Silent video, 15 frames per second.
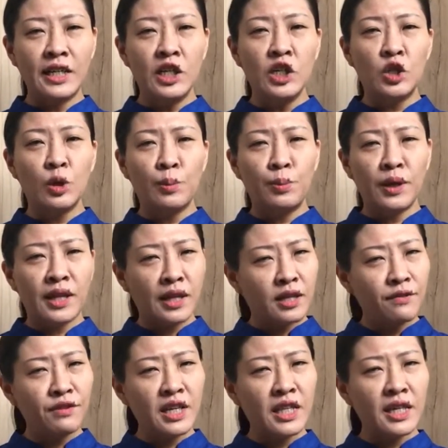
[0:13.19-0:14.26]
into
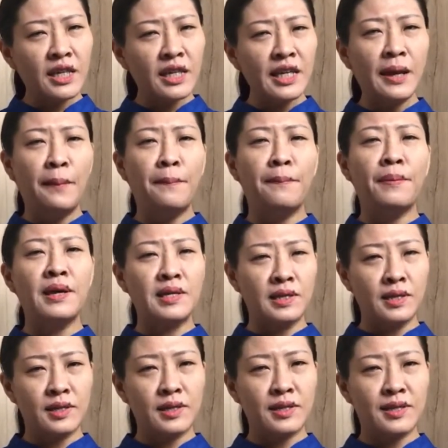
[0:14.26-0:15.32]
Productivity in
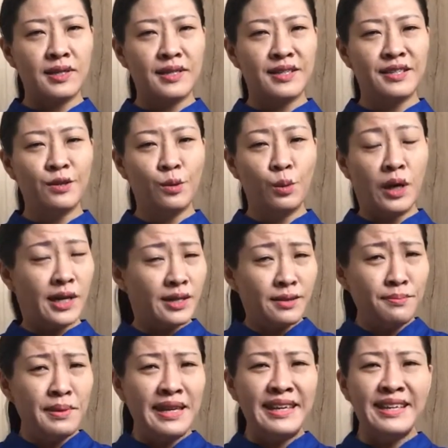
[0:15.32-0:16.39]
Business. What does
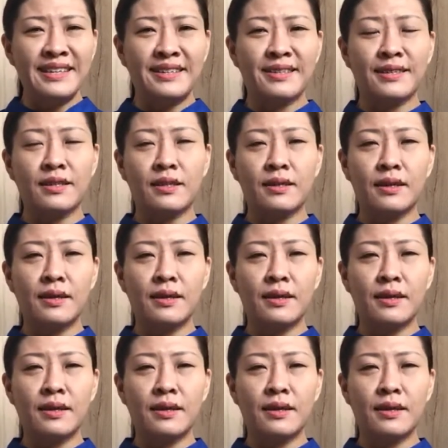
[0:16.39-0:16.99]
it mean?